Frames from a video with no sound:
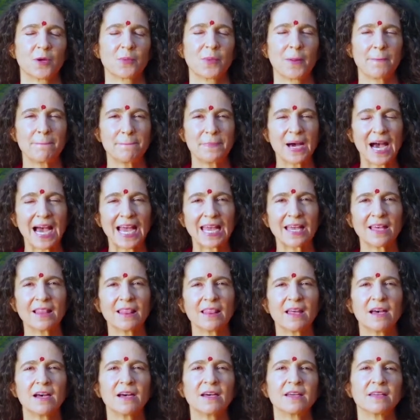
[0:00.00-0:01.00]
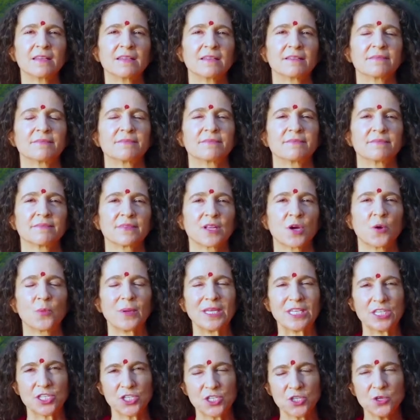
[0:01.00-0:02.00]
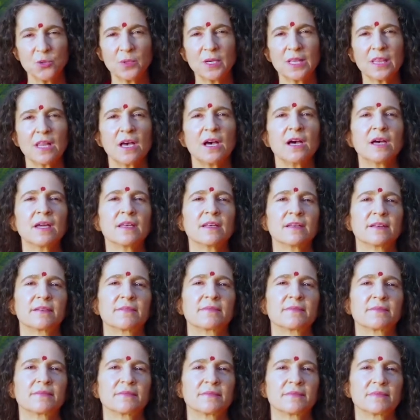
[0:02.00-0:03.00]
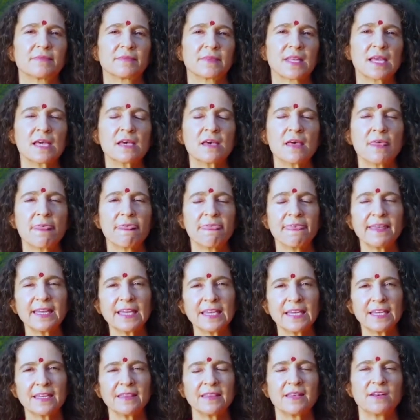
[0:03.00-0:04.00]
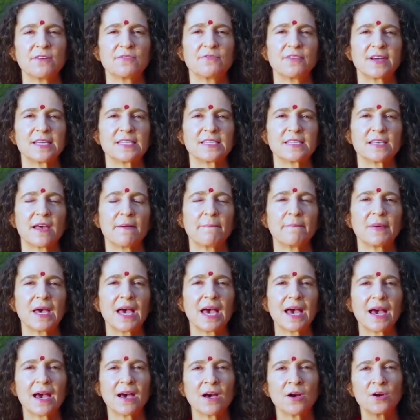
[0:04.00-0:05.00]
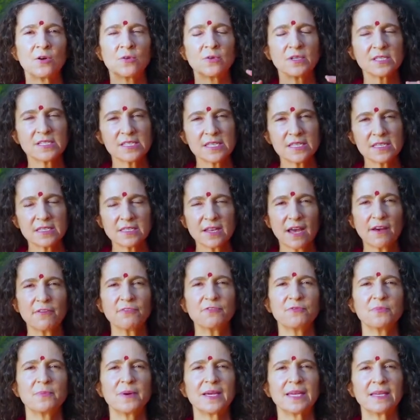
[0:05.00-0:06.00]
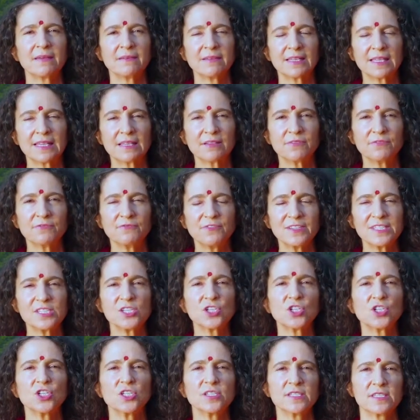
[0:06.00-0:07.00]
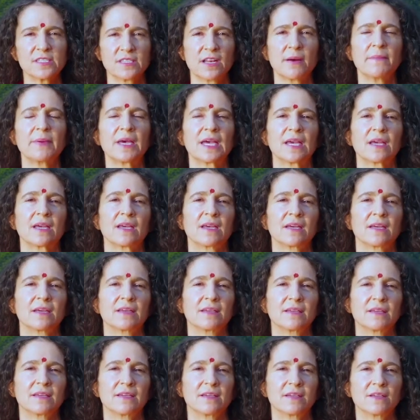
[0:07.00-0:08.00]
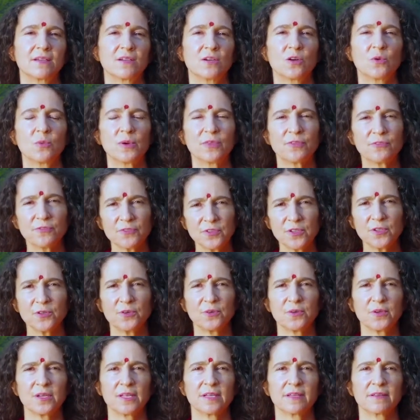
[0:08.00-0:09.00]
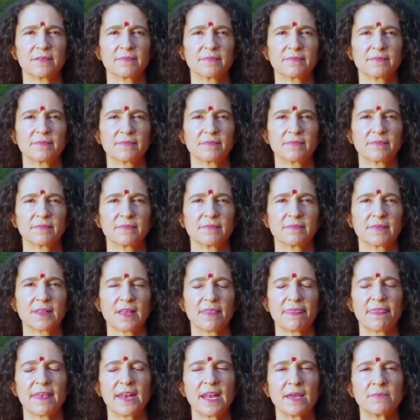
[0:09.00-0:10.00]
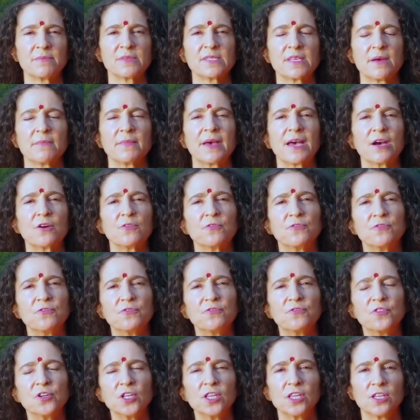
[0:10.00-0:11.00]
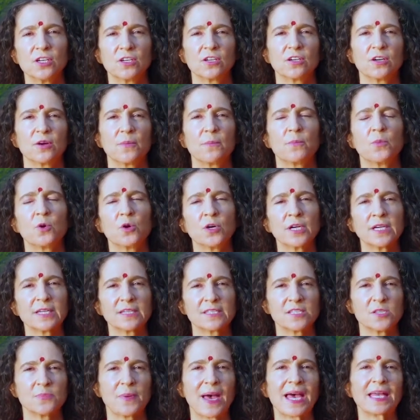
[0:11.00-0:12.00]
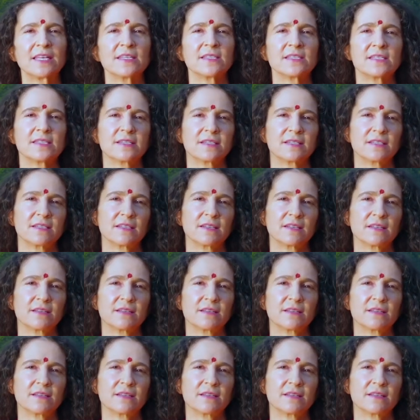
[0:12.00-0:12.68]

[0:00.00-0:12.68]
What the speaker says: We buy a lot, we do a lot, thinking that if I somehow stuff my physical stomach with food, that I'm somehow fuller, more expansive.